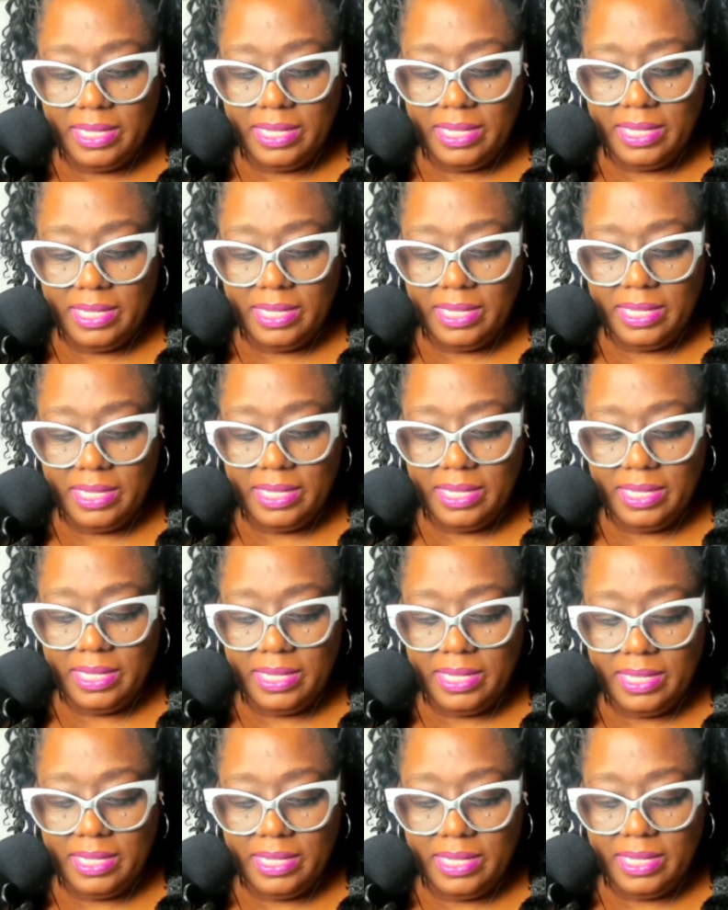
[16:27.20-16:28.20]
I need
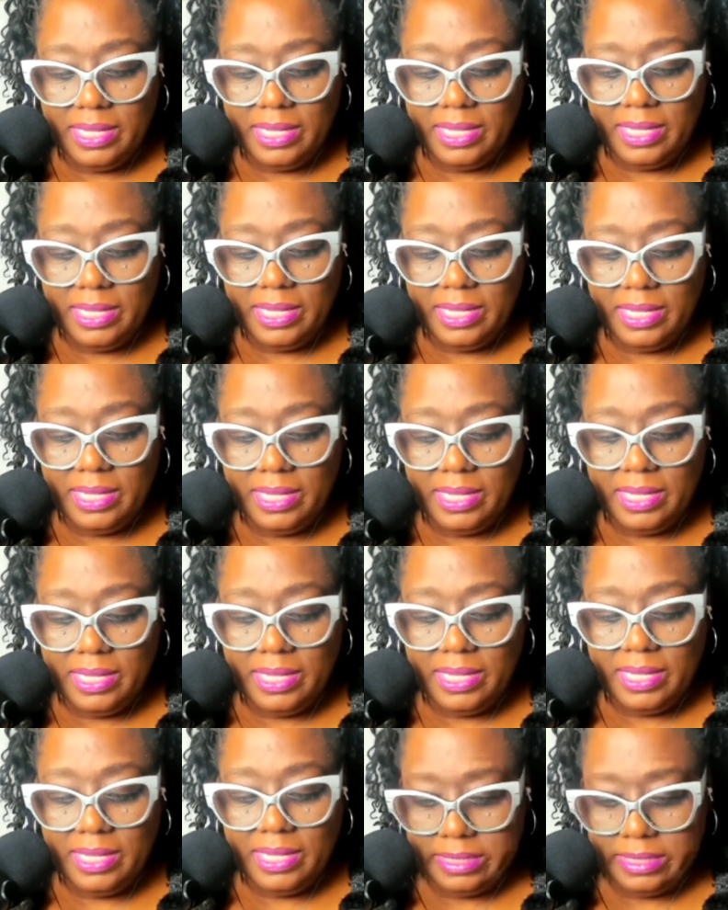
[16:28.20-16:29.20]
glasses.
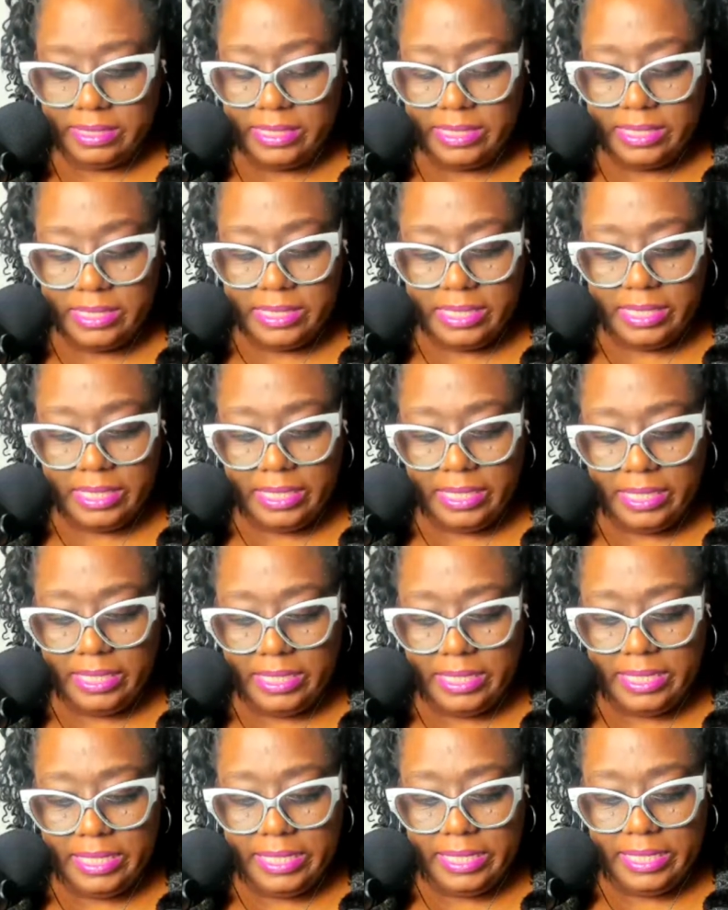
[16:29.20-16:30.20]
I
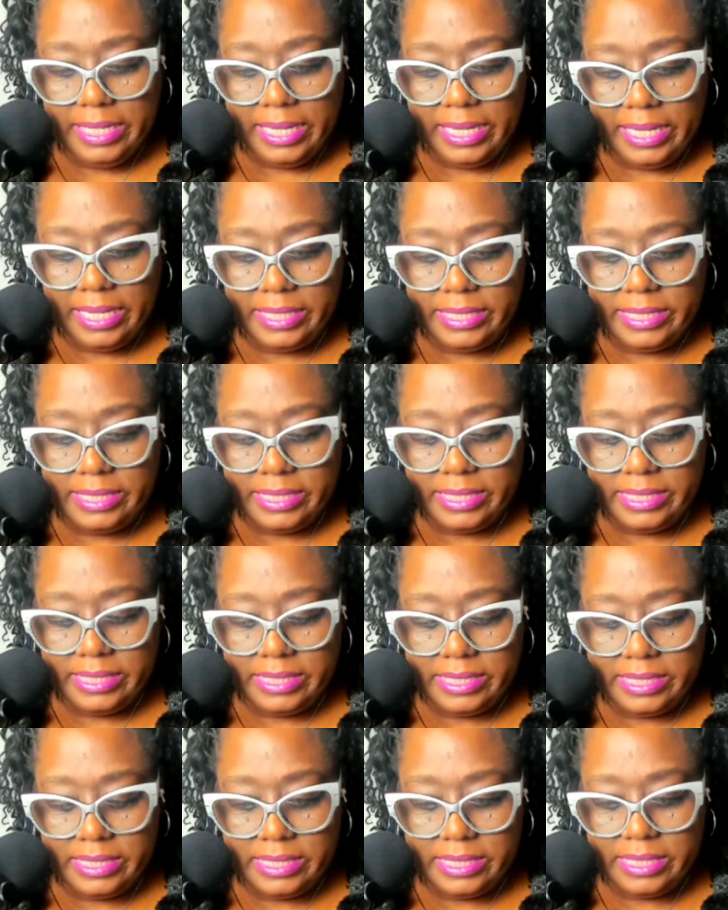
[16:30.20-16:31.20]
need
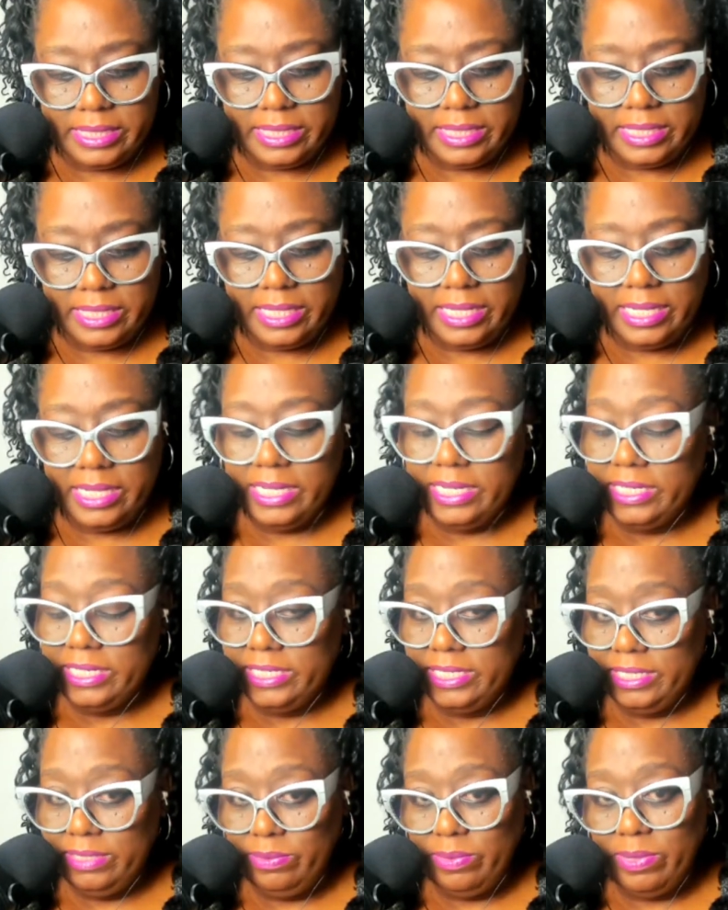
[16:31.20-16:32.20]
glasses.
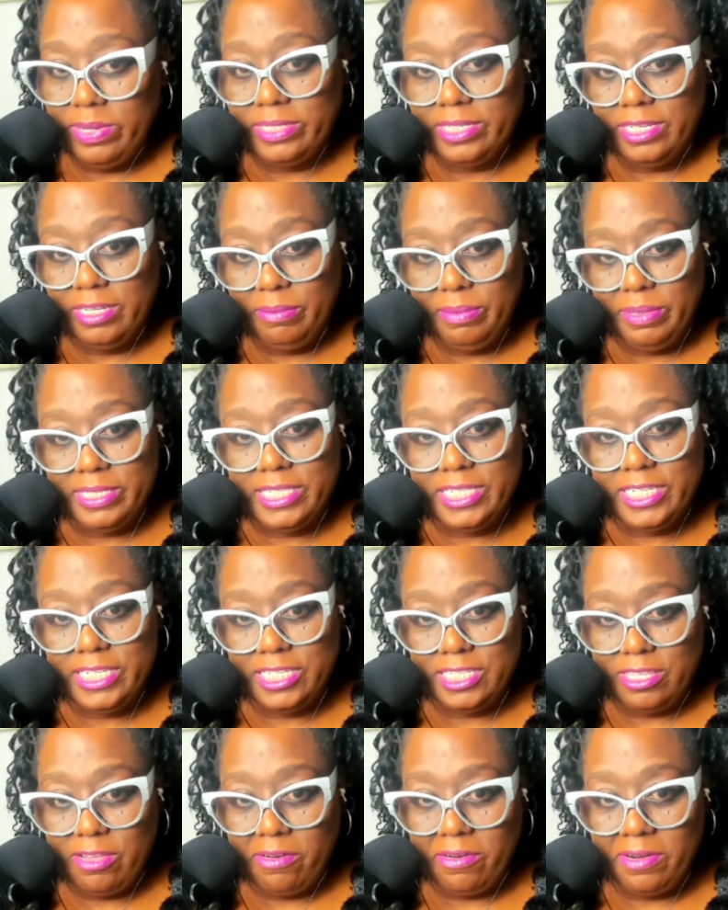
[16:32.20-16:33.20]
She walked up at
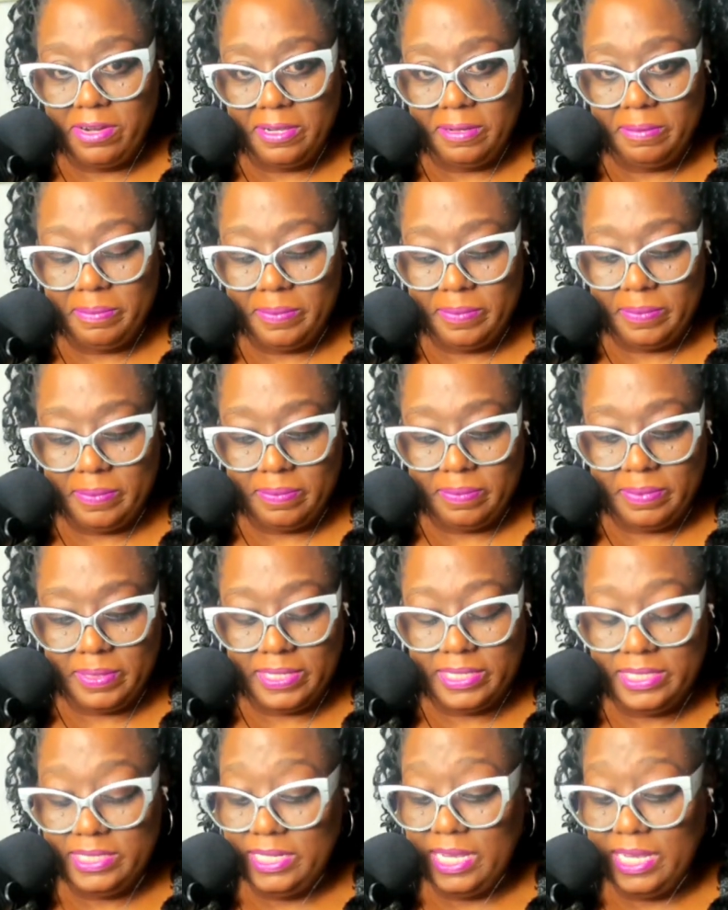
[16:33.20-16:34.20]
6:30.
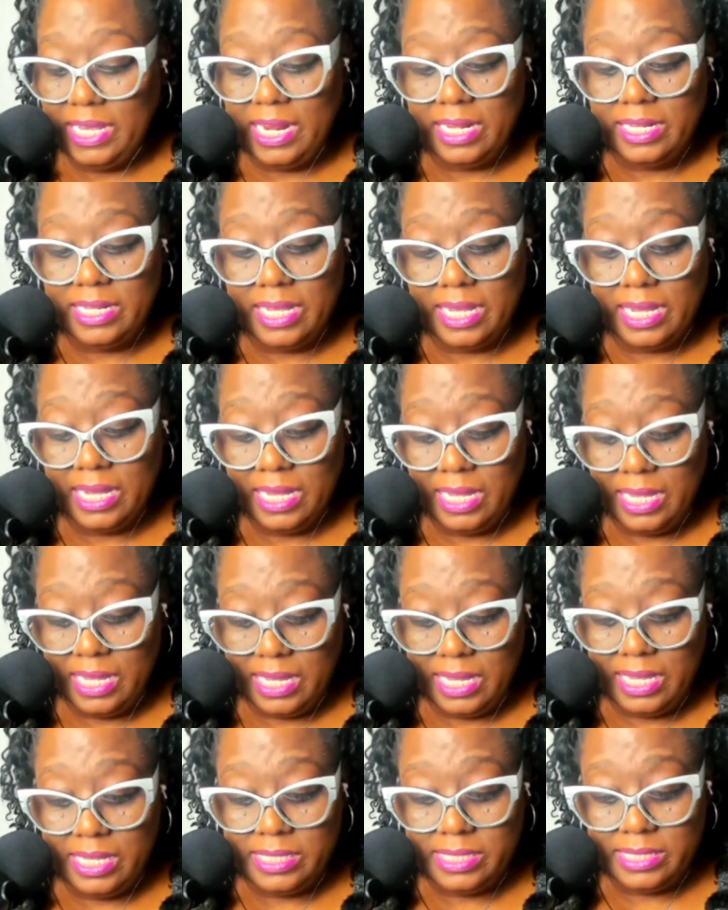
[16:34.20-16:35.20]
She got out that
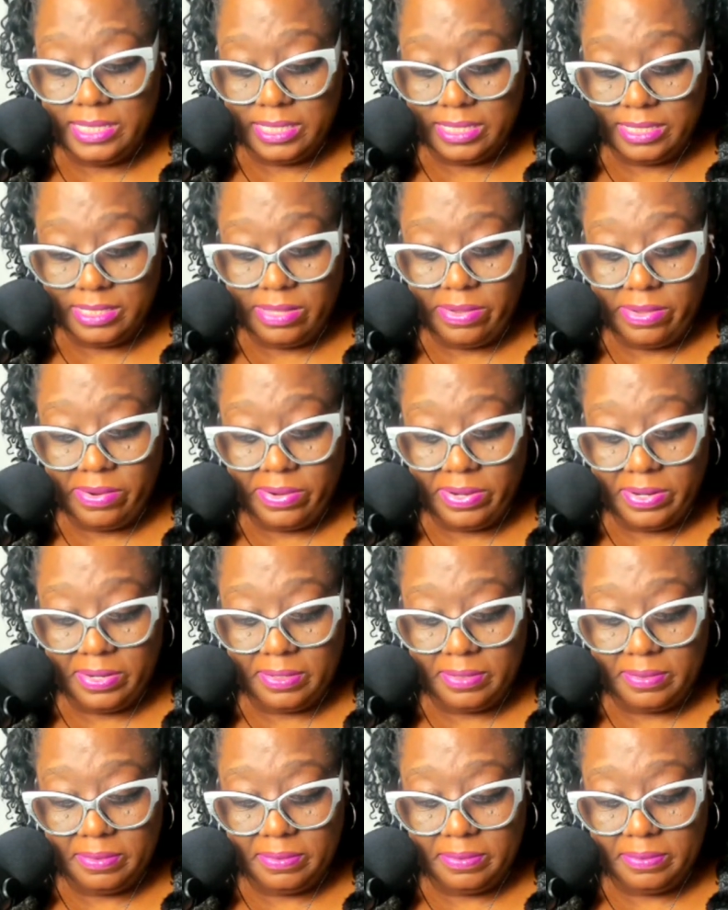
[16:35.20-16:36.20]
car at
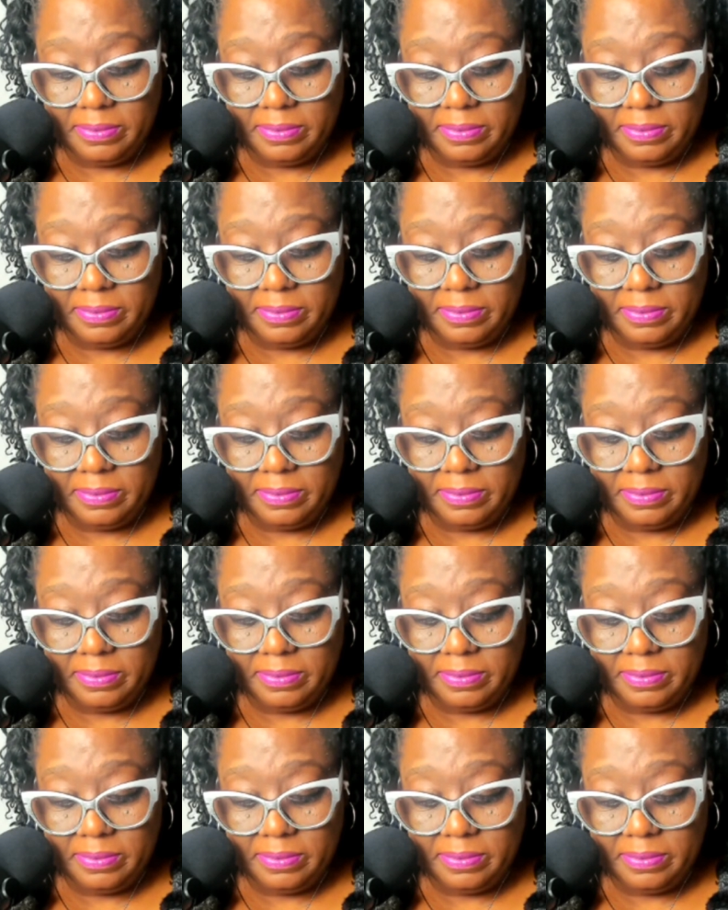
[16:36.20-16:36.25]
6:30.